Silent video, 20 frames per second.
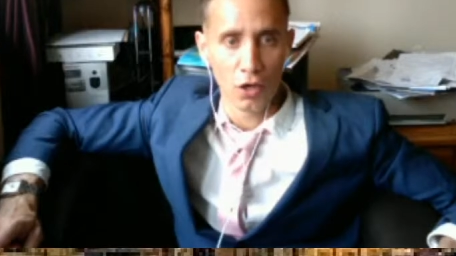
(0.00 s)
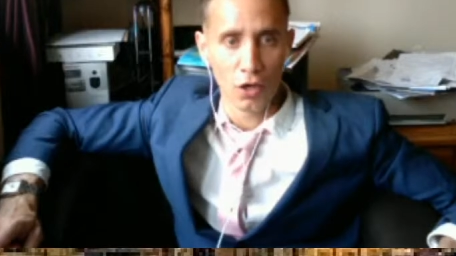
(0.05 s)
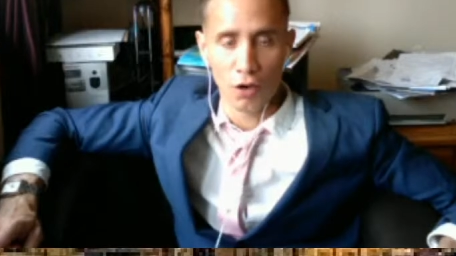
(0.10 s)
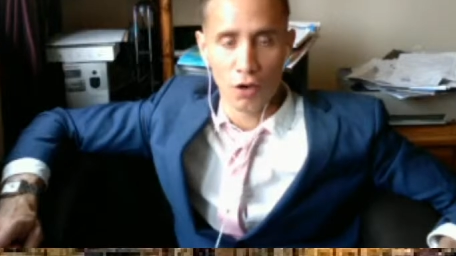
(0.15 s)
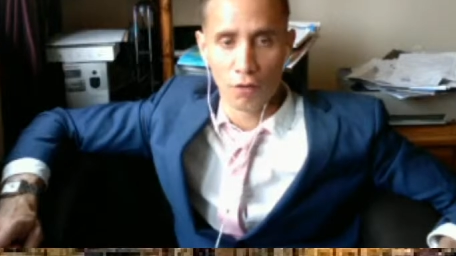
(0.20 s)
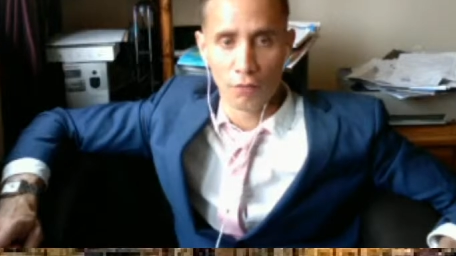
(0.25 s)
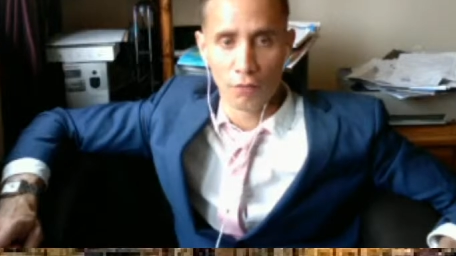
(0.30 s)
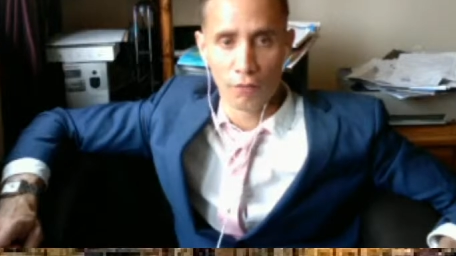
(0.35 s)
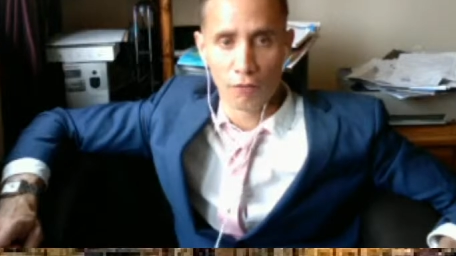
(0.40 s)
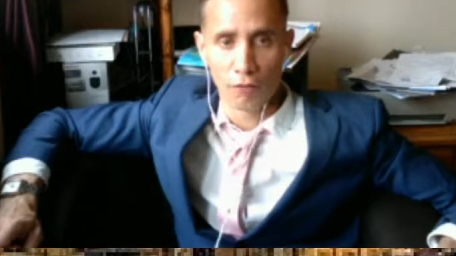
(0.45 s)

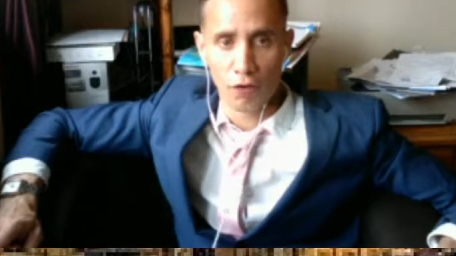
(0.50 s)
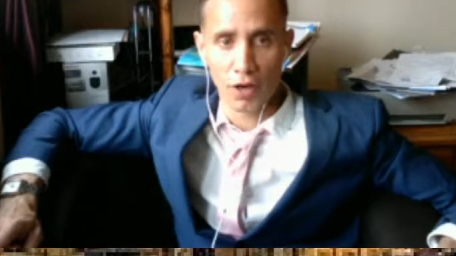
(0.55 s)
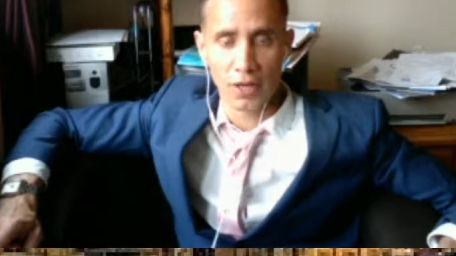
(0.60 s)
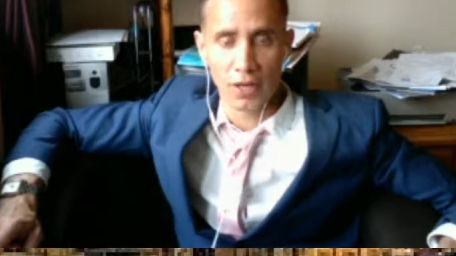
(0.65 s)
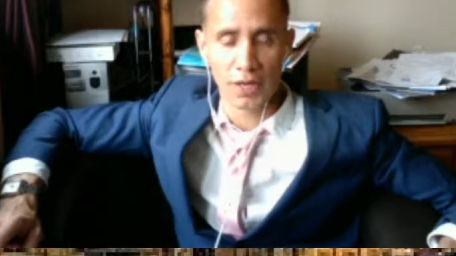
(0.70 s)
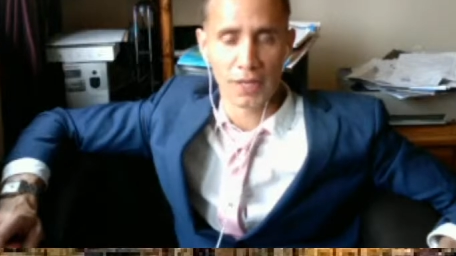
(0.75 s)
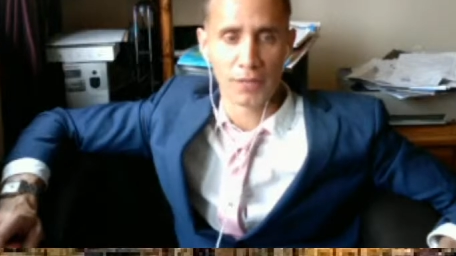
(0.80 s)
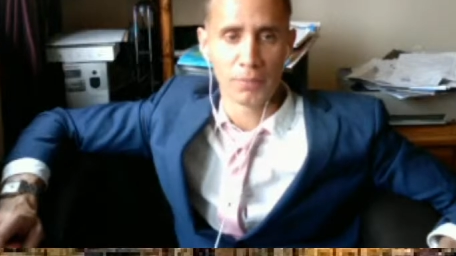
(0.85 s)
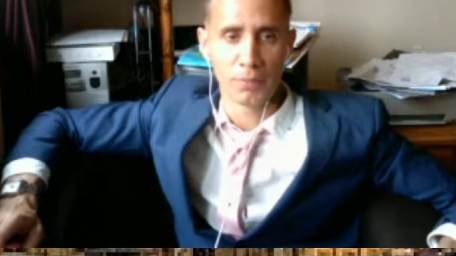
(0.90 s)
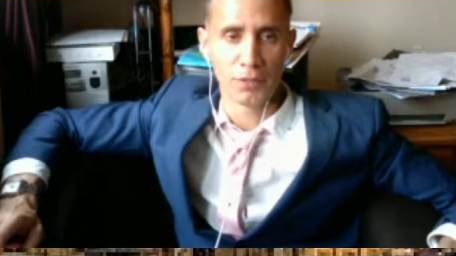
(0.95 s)
On
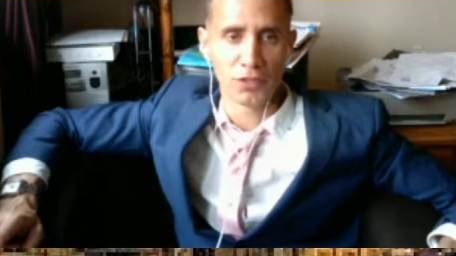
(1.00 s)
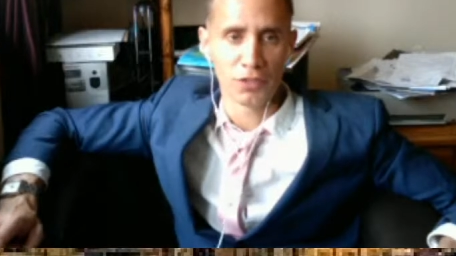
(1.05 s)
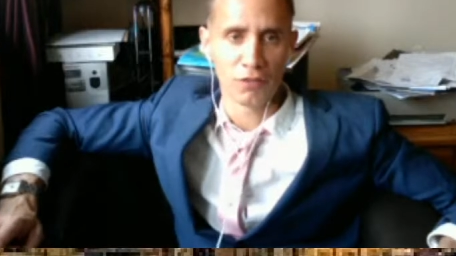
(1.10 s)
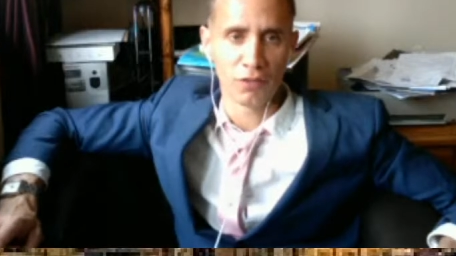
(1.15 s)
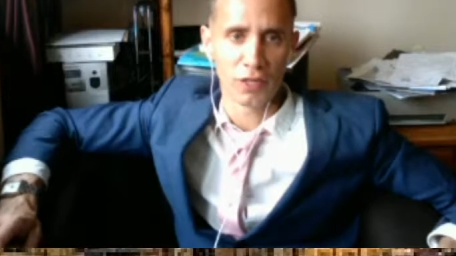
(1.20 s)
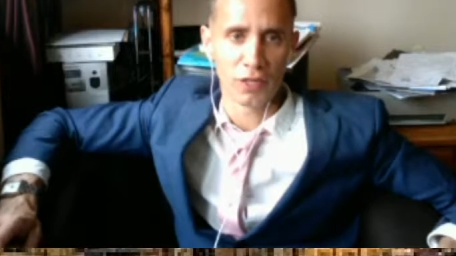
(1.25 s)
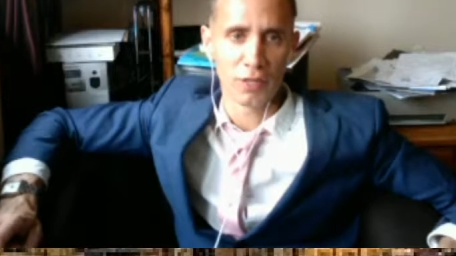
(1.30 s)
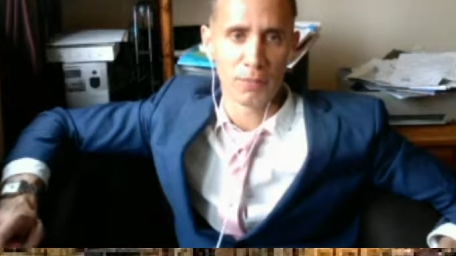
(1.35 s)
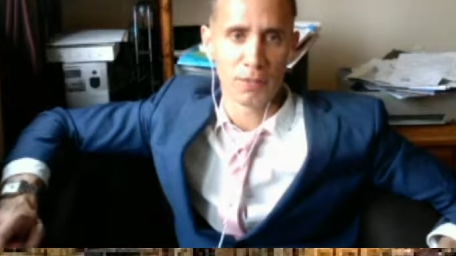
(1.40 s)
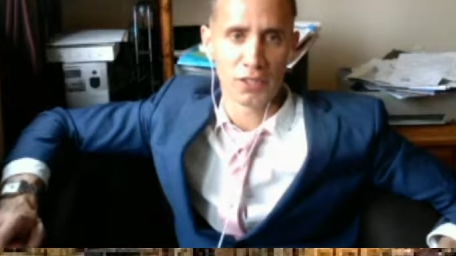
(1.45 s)
Friday, Mr.
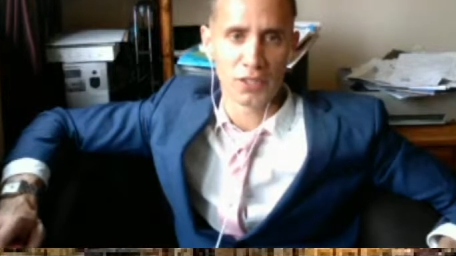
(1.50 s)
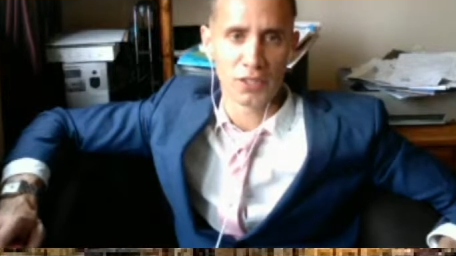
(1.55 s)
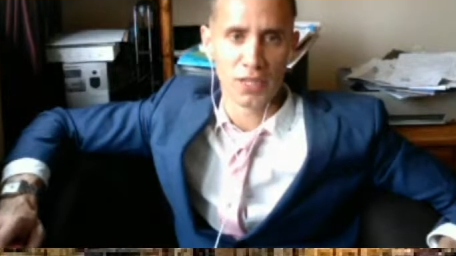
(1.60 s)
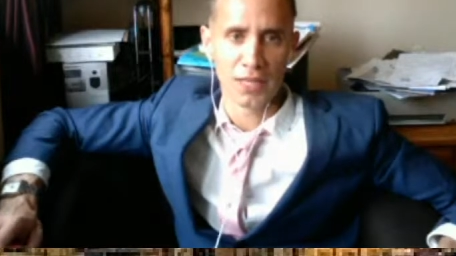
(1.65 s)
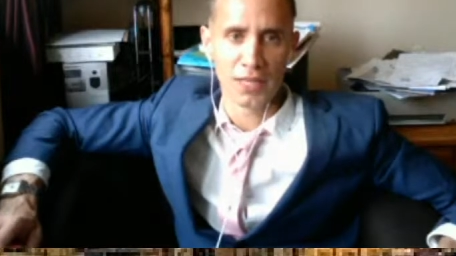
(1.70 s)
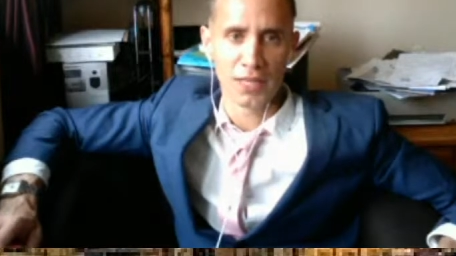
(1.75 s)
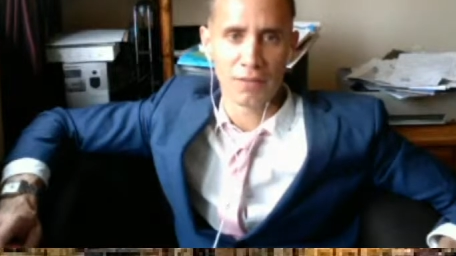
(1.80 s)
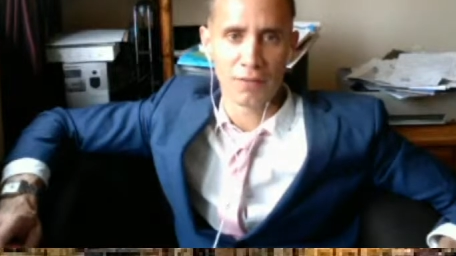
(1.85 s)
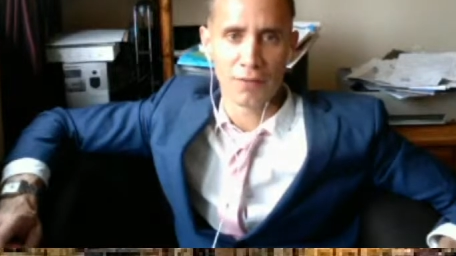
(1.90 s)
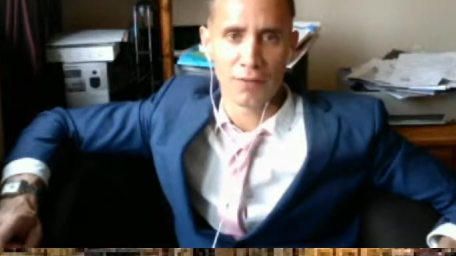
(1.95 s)
Reeve
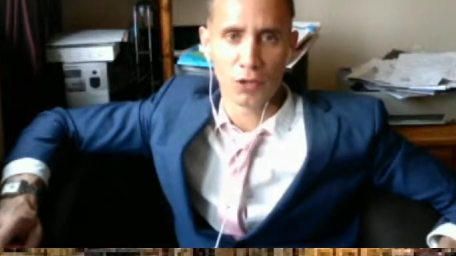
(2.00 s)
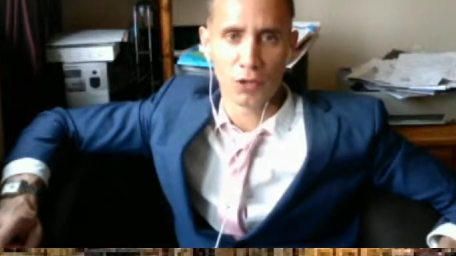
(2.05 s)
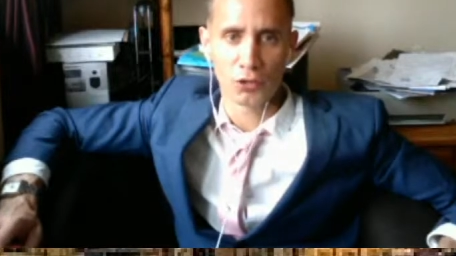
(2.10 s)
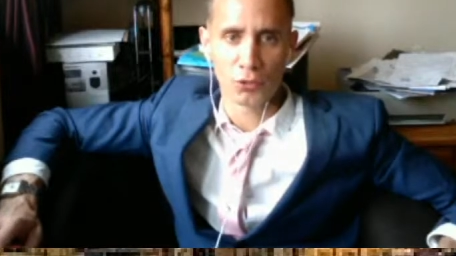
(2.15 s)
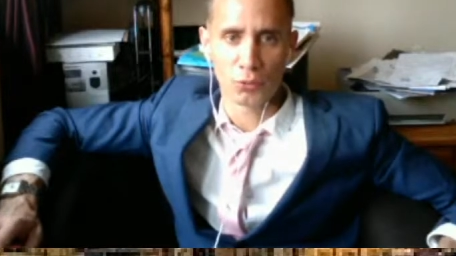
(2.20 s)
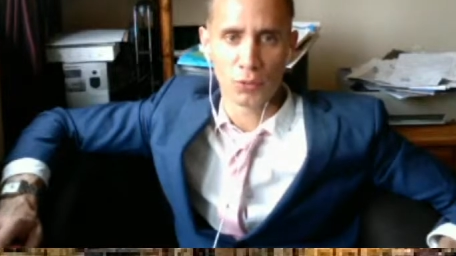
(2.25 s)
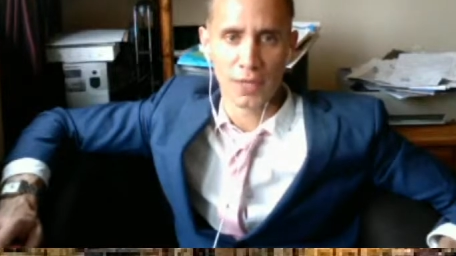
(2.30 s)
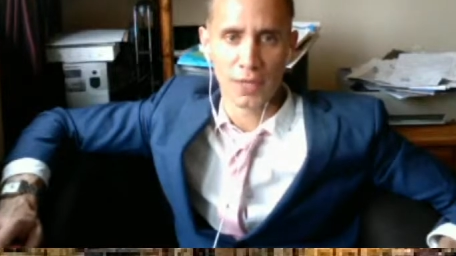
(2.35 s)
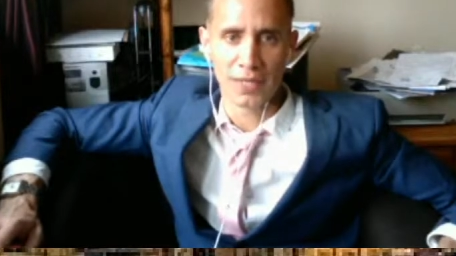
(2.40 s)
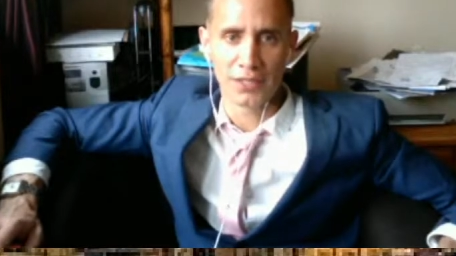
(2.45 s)
attended a
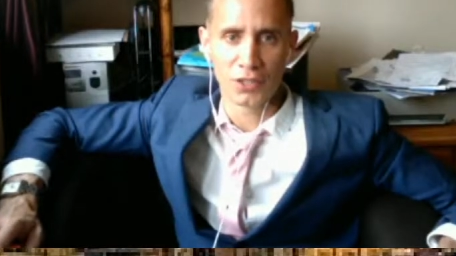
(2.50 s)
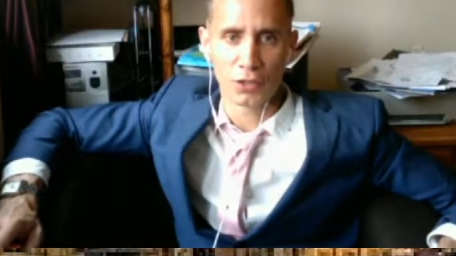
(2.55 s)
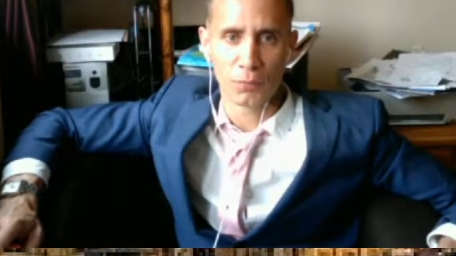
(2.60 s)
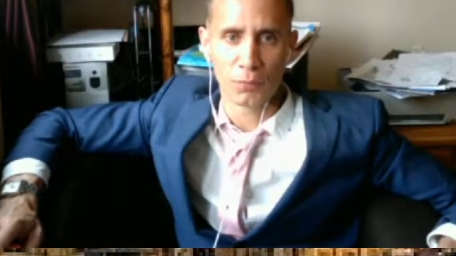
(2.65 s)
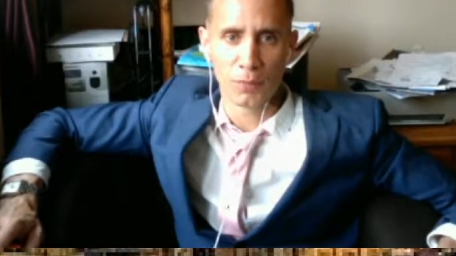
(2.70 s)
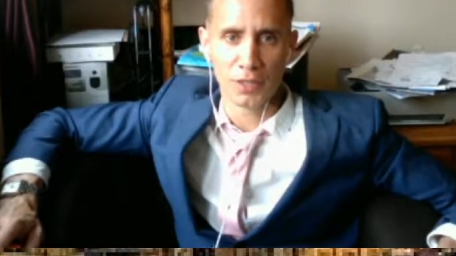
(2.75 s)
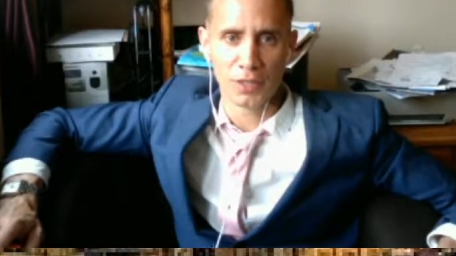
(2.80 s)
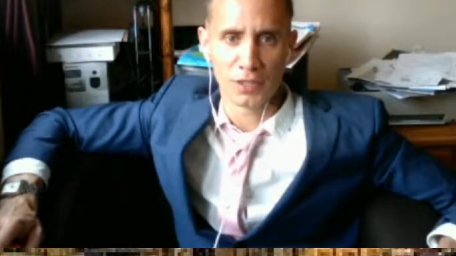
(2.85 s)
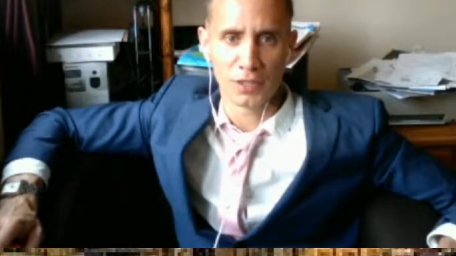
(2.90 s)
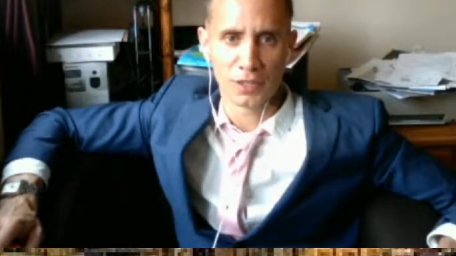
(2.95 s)
virtual NATO
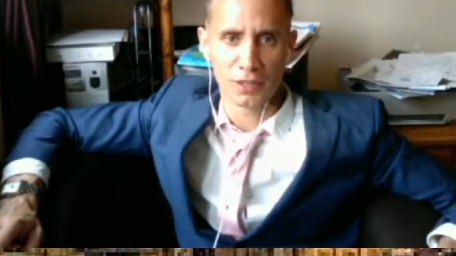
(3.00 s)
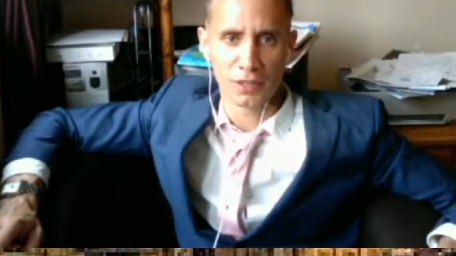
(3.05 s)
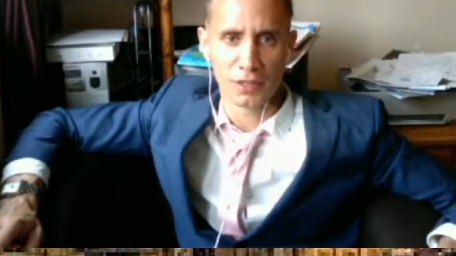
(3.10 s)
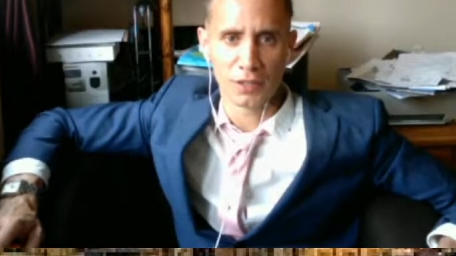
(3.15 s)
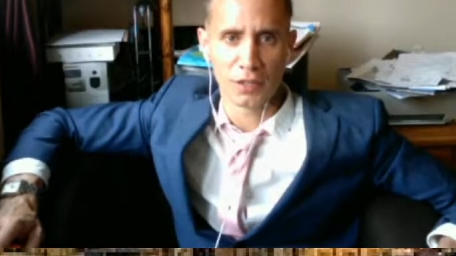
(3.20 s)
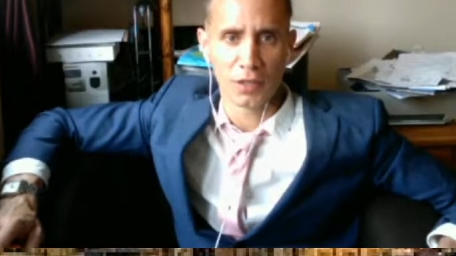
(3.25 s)
meeting